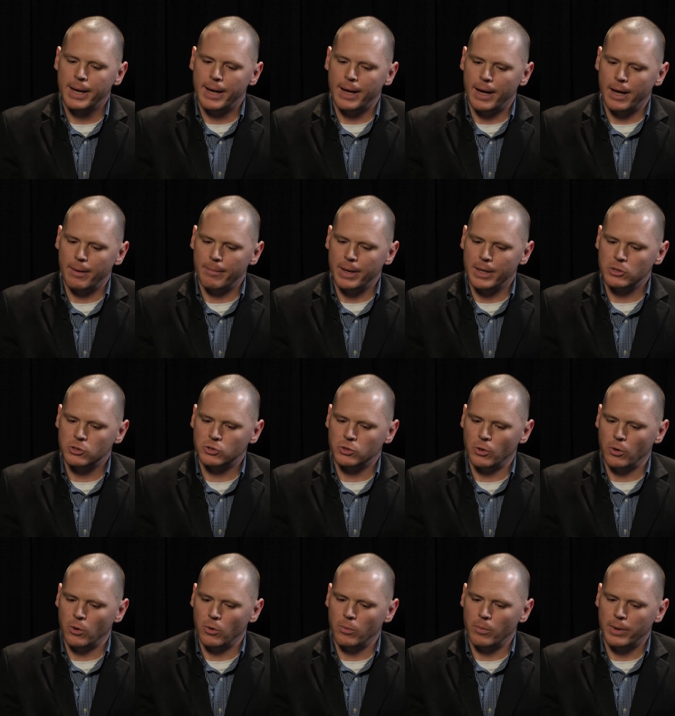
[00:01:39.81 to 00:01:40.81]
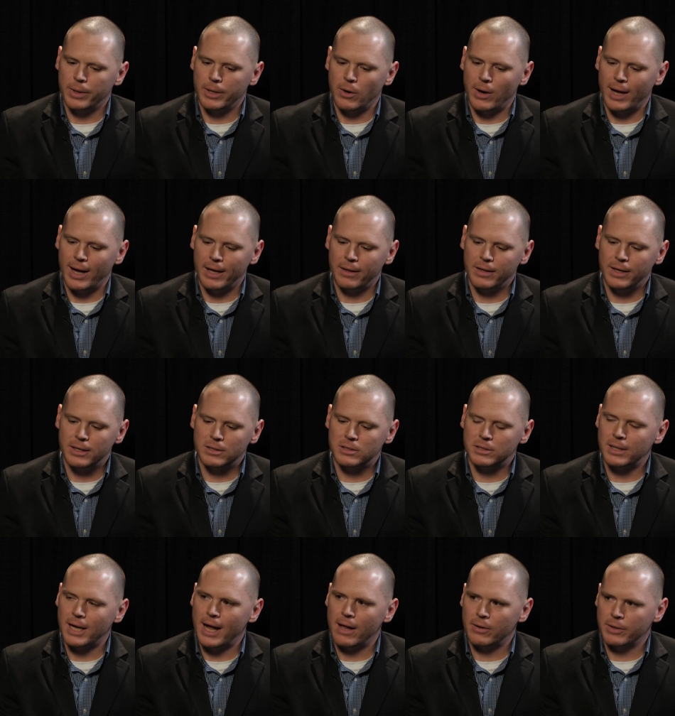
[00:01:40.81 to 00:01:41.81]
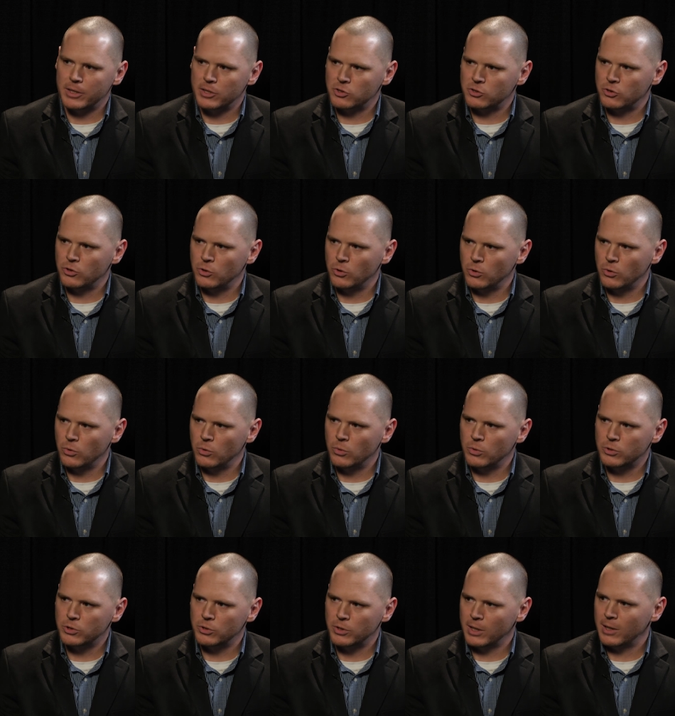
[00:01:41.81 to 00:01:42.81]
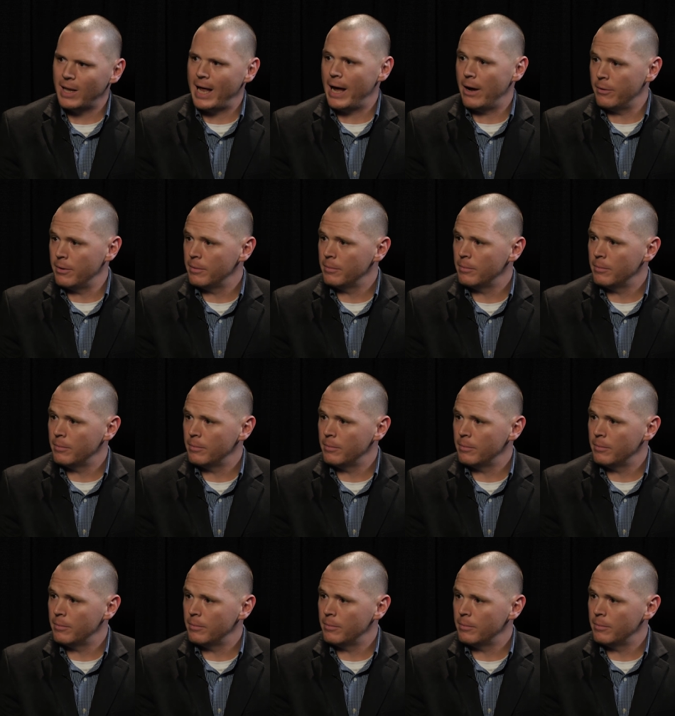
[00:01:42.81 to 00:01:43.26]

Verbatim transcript: Um, and so, you know, I think it's analogous to, to the cloud,